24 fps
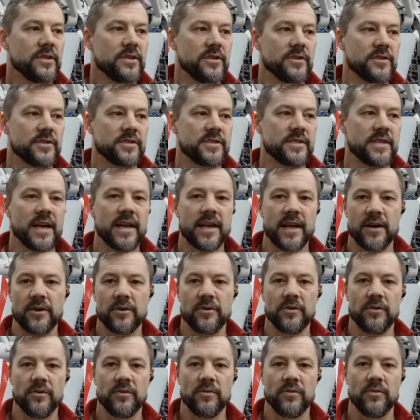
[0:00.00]
set
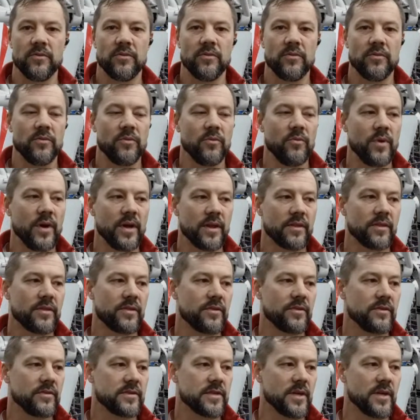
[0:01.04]
out with
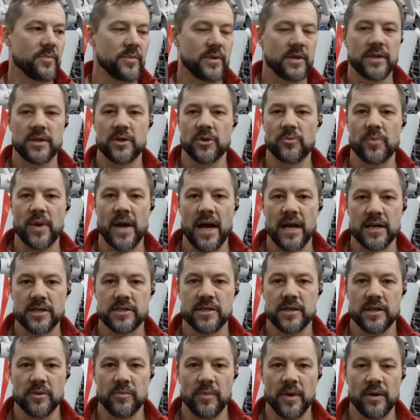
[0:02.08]
something you're
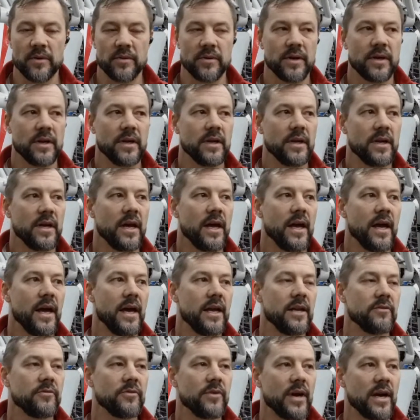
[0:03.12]
passionate about.
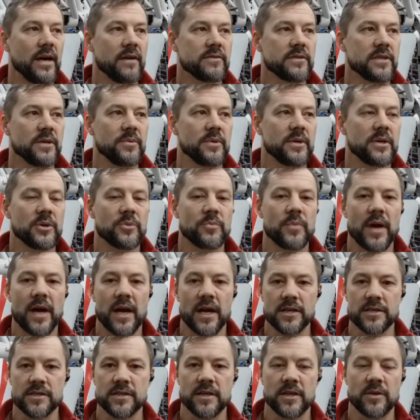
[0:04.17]
And if you have something you're
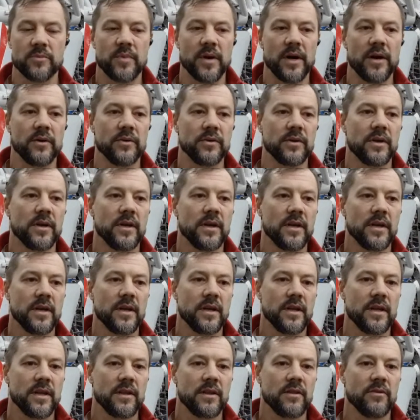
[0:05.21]
passionate about,
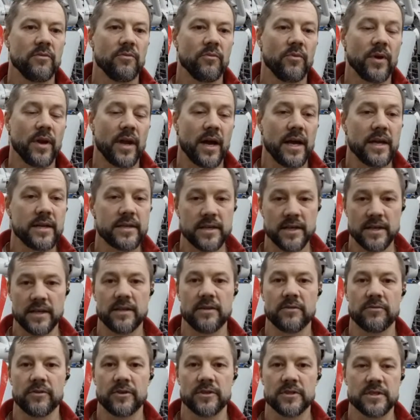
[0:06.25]
what I did,
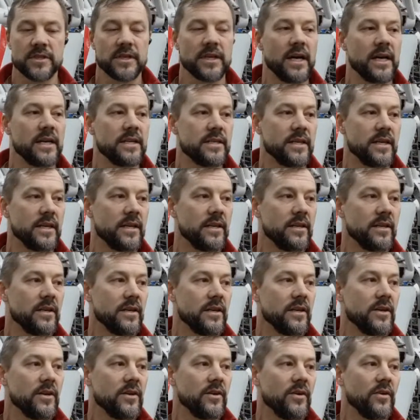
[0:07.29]
the first thing I did
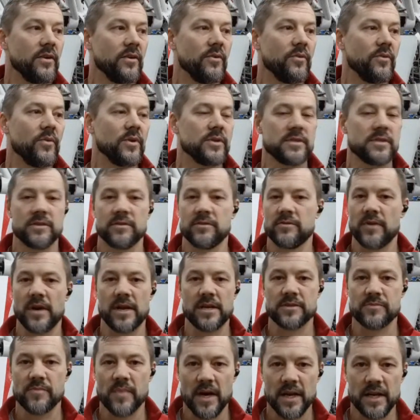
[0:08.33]
wasn't
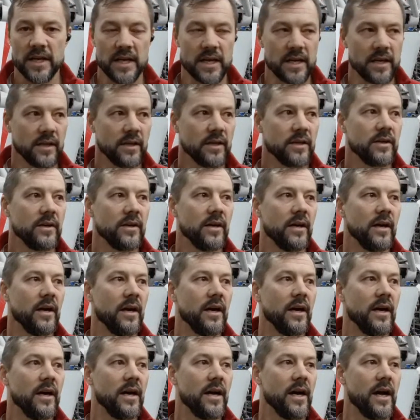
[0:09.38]
raise money.
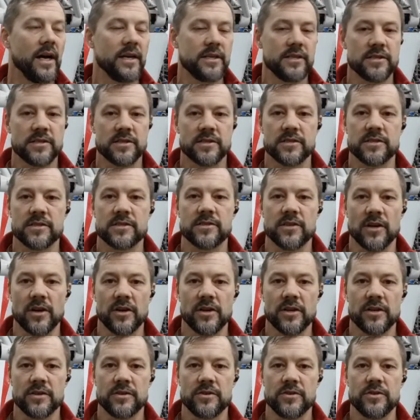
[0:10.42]
I just
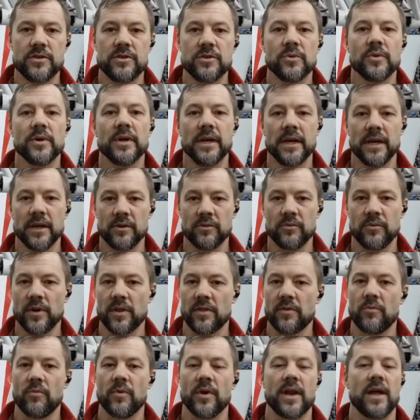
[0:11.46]
started doing it
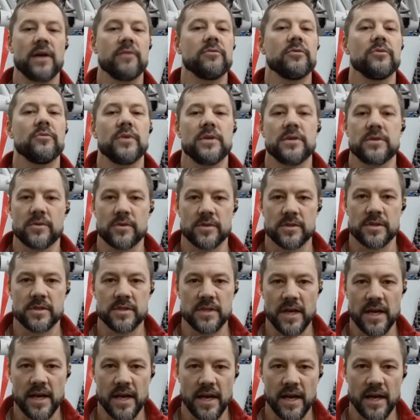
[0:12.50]
with whatever
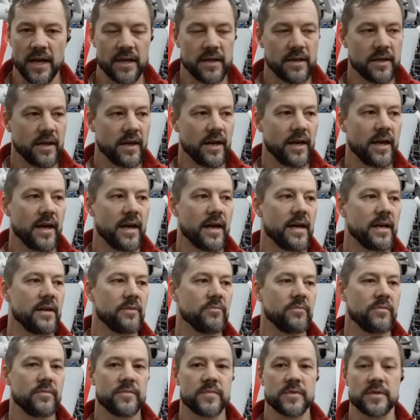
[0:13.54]
resources I had. I
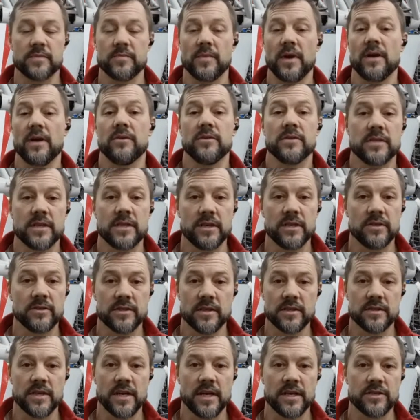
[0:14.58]
had my own skills
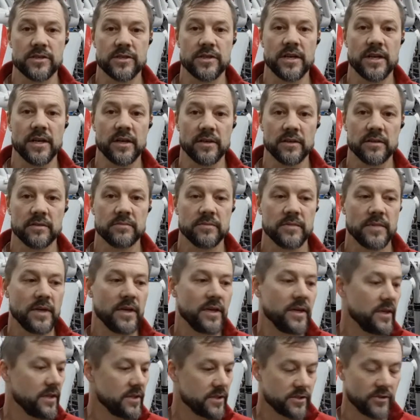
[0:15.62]
as an engineer,
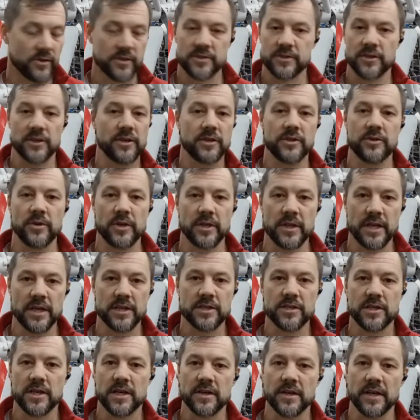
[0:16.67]
so I started doing the
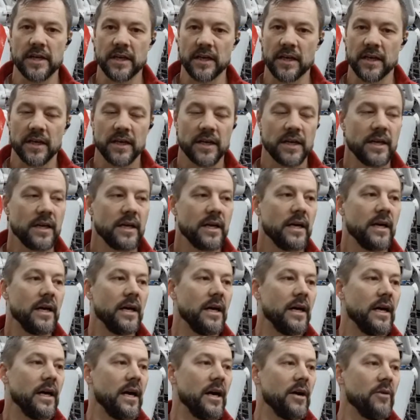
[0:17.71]
engineering.
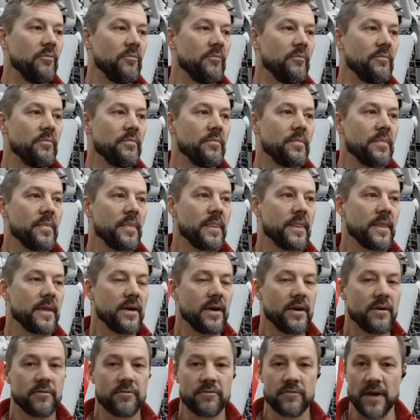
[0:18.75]

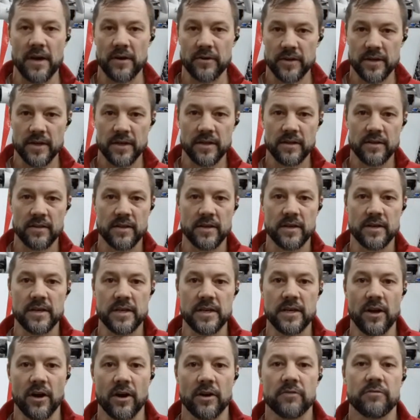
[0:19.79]
Founding the
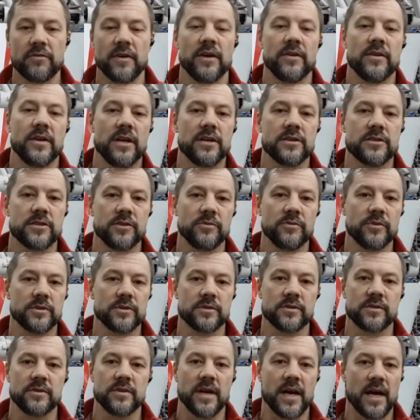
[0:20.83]
Eat Art Foundation
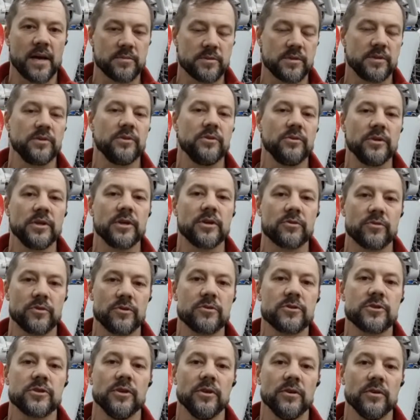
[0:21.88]
was absolutely
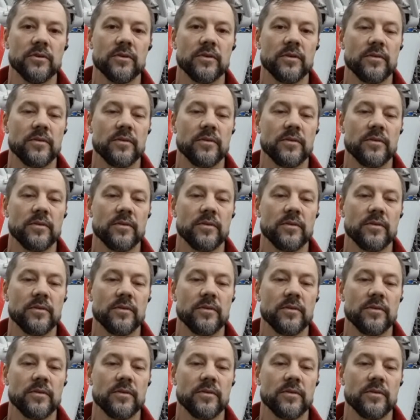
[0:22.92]
crucial.